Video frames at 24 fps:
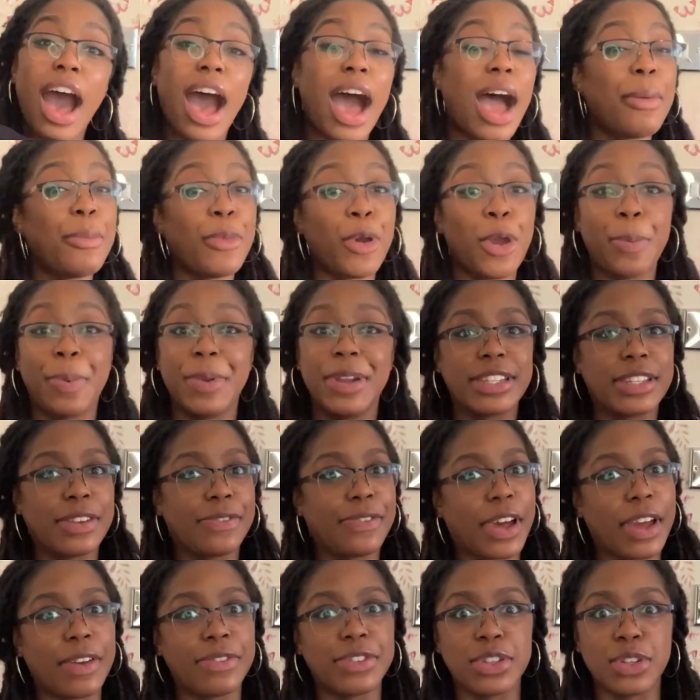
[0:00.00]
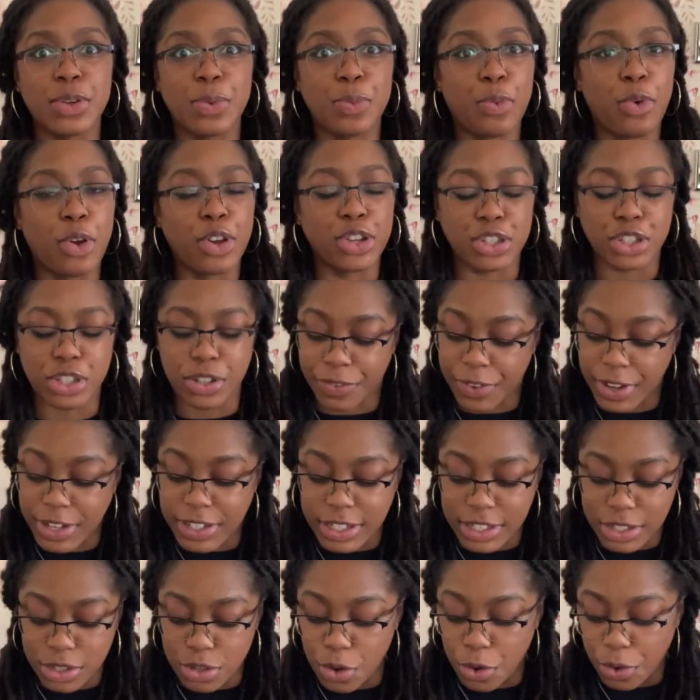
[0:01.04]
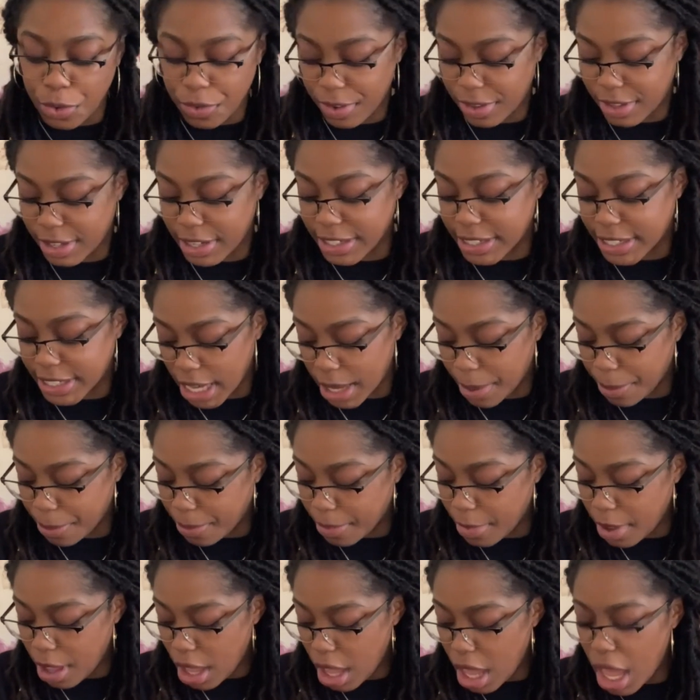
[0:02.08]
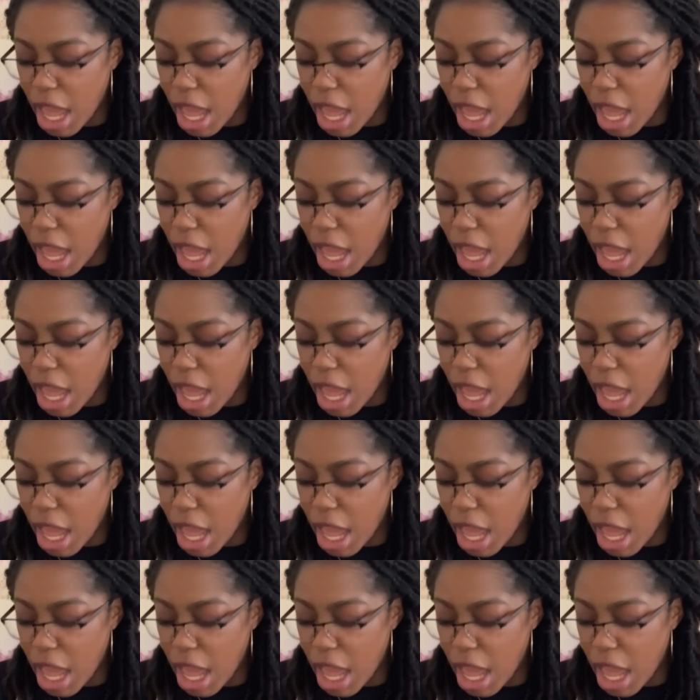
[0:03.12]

I'm hoping it survives in the wash, because if this is not the same